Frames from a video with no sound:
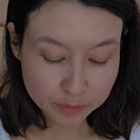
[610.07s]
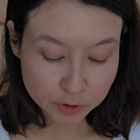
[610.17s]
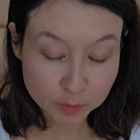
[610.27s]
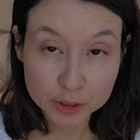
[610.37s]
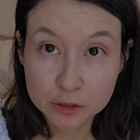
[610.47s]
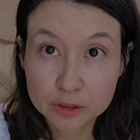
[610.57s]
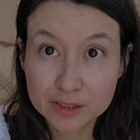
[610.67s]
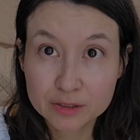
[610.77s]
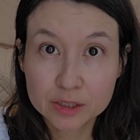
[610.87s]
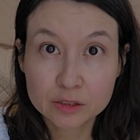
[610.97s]
So make sure you
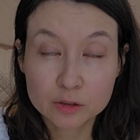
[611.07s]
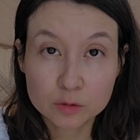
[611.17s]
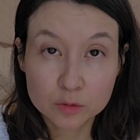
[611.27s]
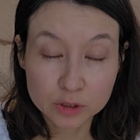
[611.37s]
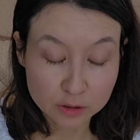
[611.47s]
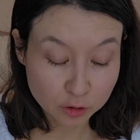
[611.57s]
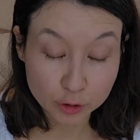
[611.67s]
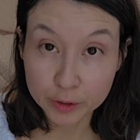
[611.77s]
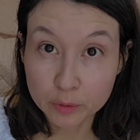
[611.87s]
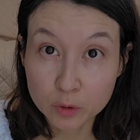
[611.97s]
look into the
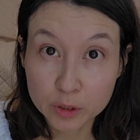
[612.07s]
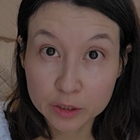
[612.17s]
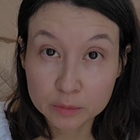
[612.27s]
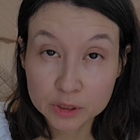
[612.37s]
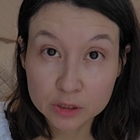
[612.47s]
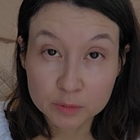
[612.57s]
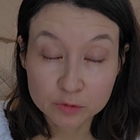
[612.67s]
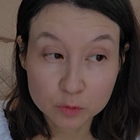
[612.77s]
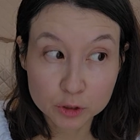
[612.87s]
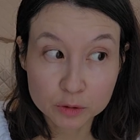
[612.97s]
crate requirements
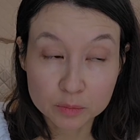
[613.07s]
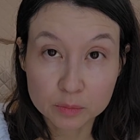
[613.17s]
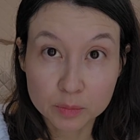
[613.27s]
before you